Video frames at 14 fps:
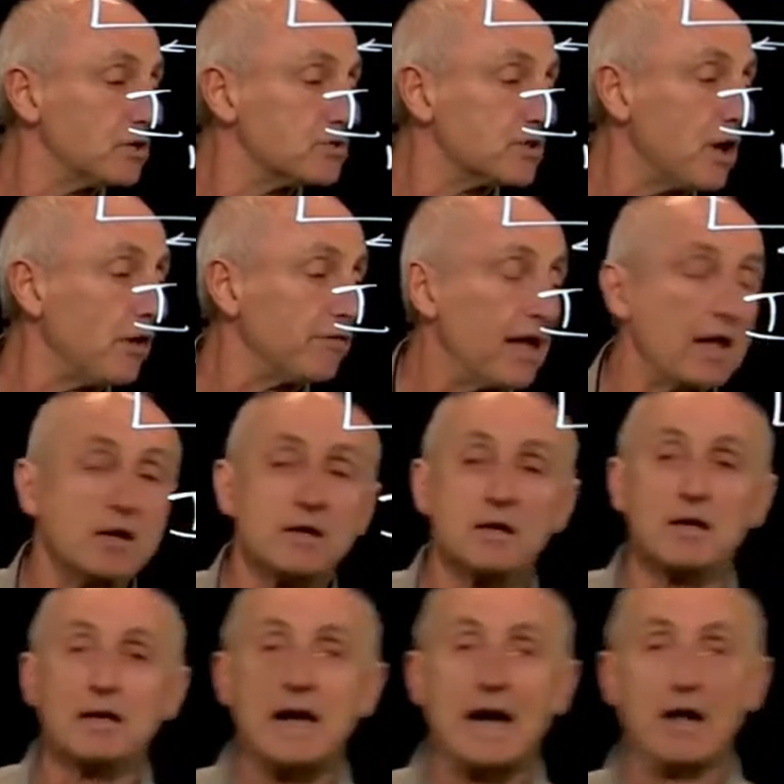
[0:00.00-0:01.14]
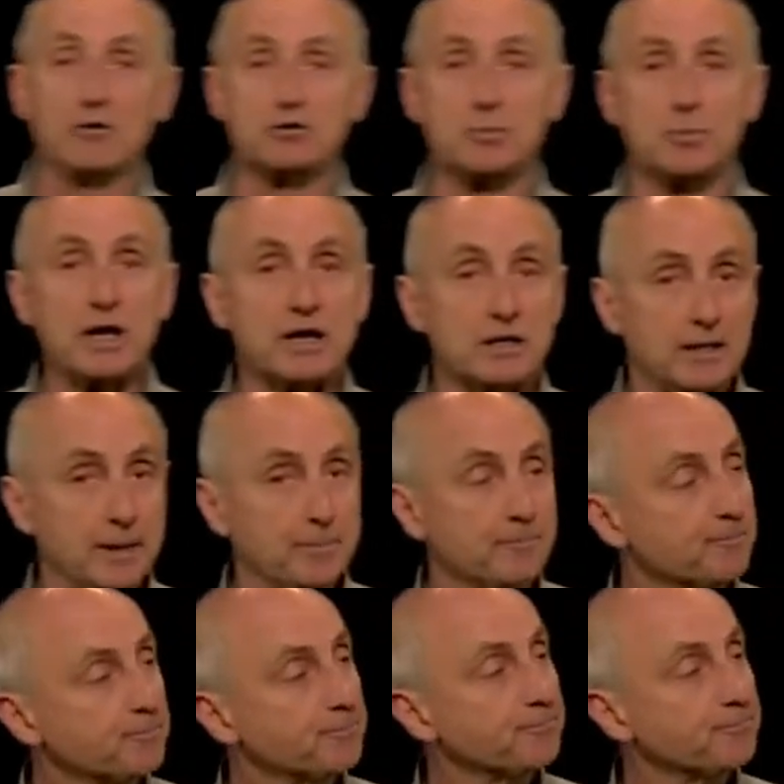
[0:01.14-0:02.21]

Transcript: and we can solve that algebraically.